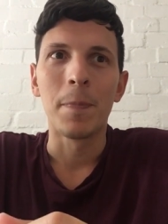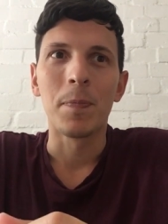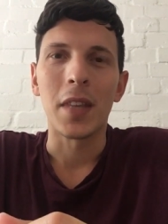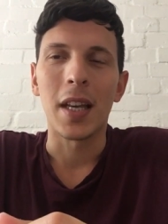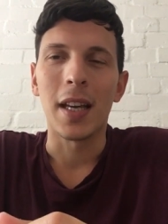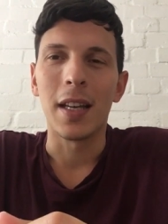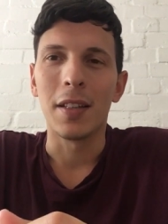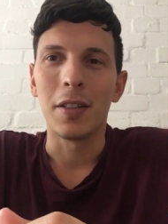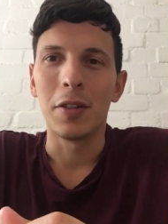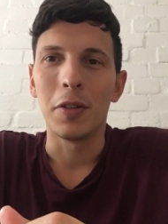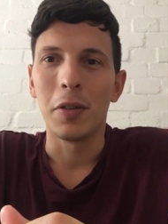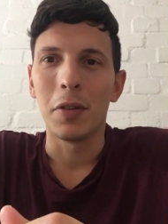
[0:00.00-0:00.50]

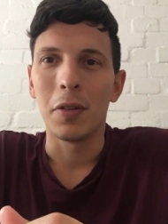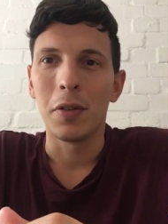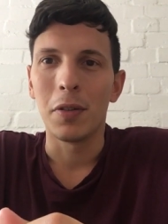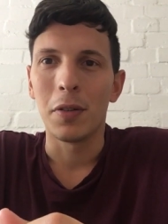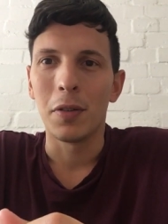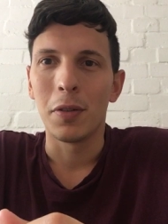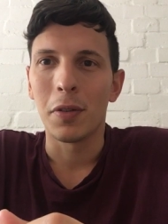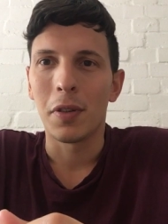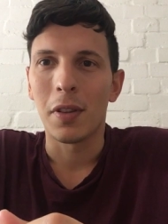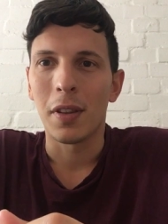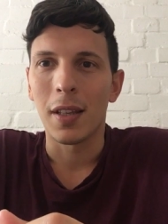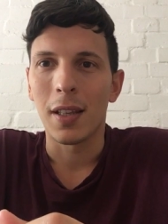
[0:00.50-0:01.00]
And
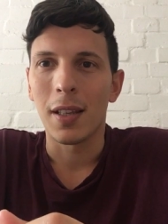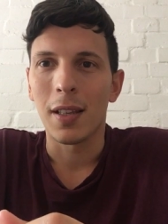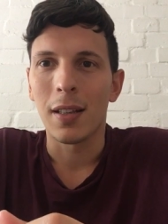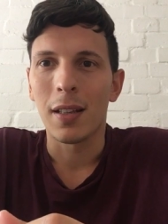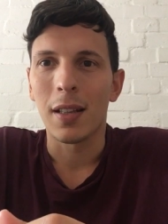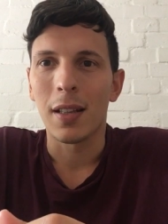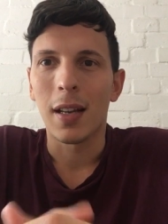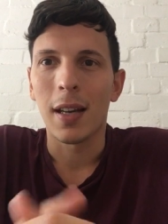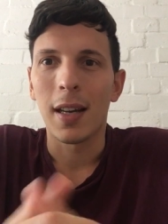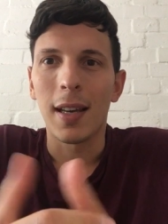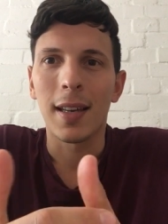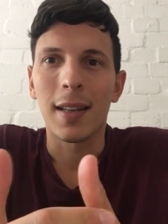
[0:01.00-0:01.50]
you think
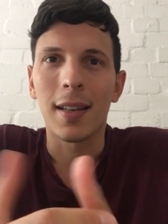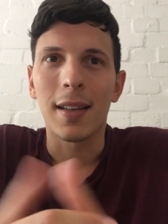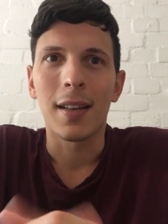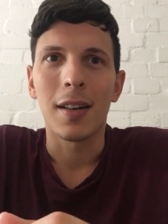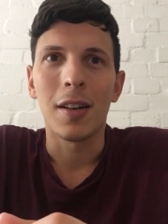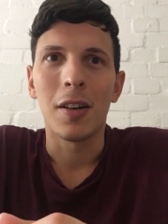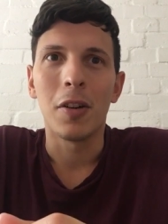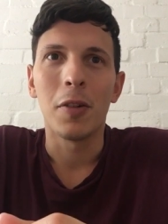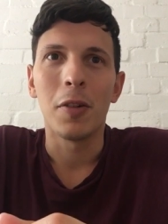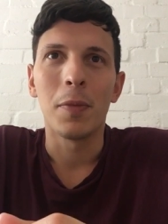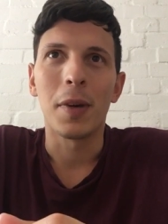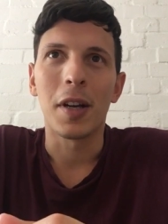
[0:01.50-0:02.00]
like,
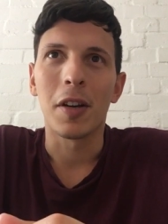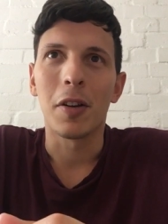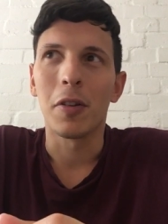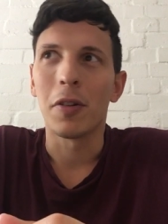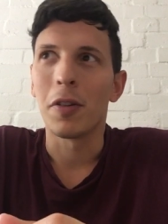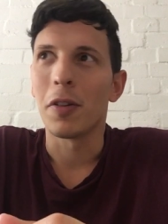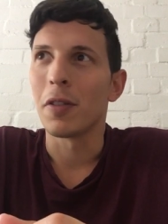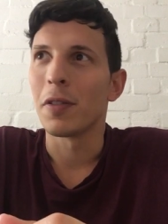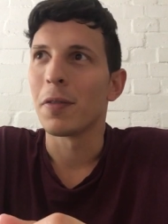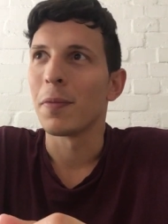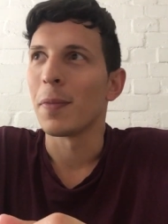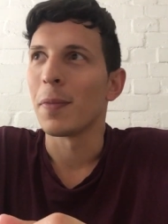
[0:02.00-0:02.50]
oh my
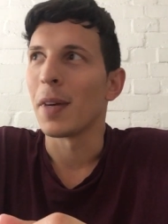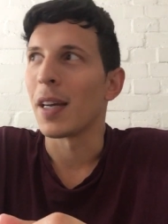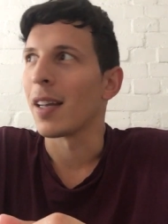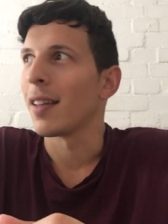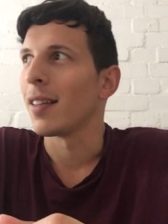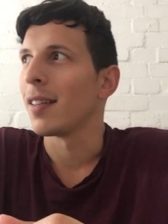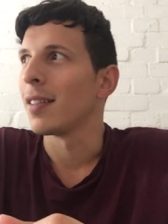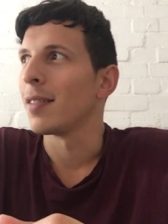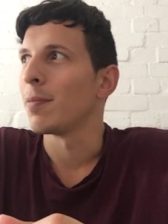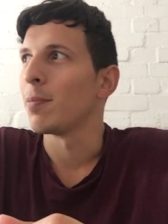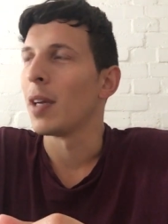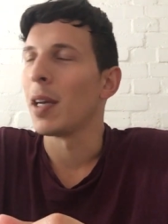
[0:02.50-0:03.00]
God,
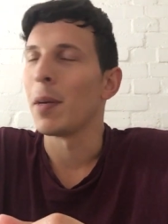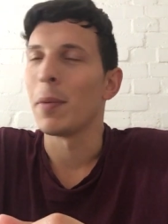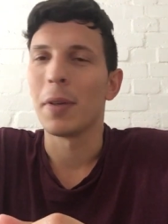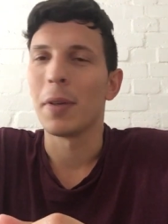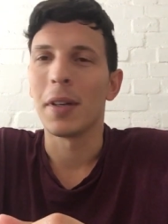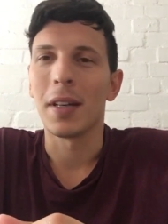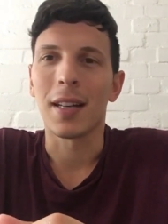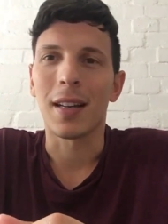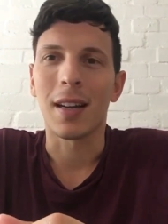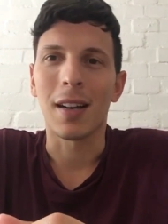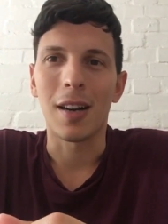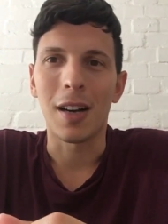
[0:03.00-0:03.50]
maybe
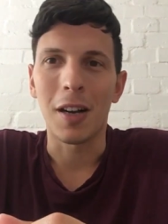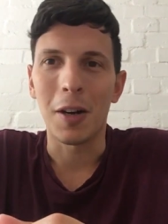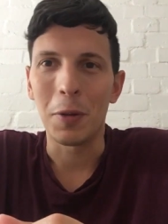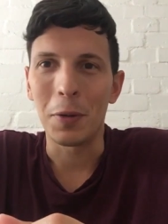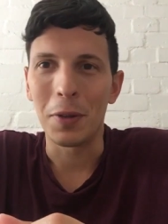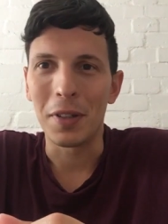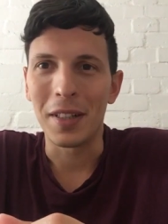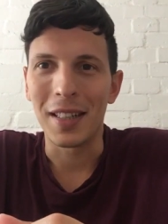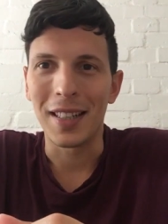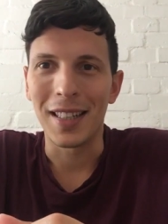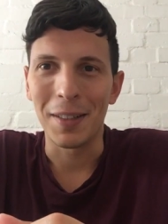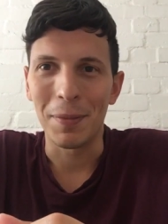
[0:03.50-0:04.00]
a car
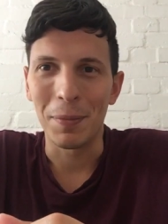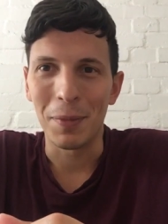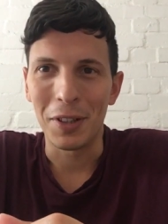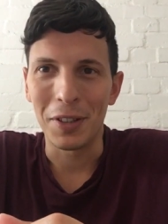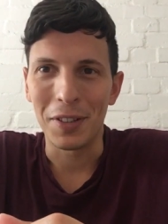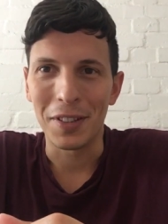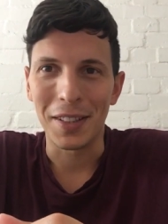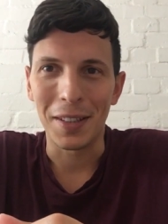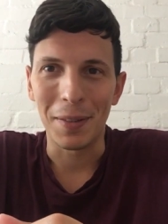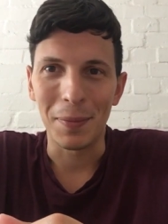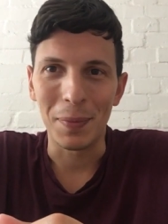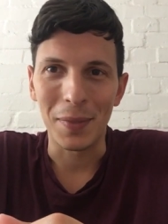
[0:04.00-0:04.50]
will hit me
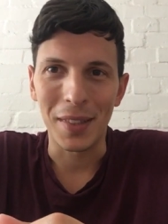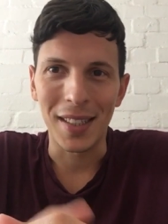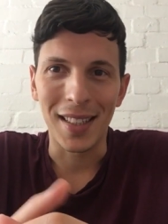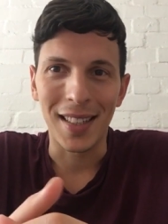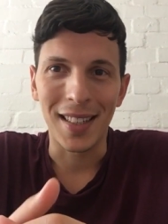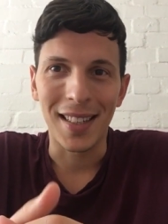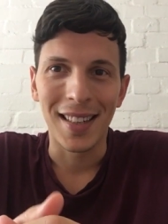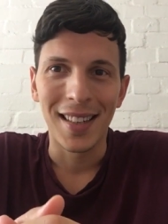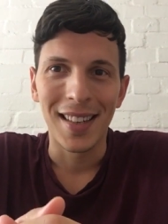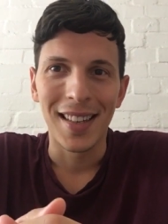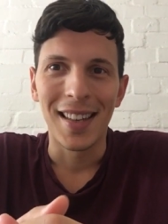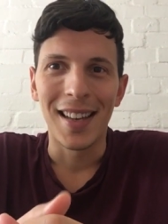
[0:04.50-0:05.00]
or
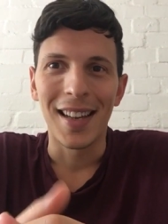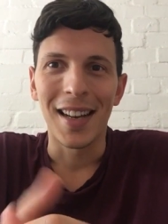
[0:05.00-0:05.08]
something.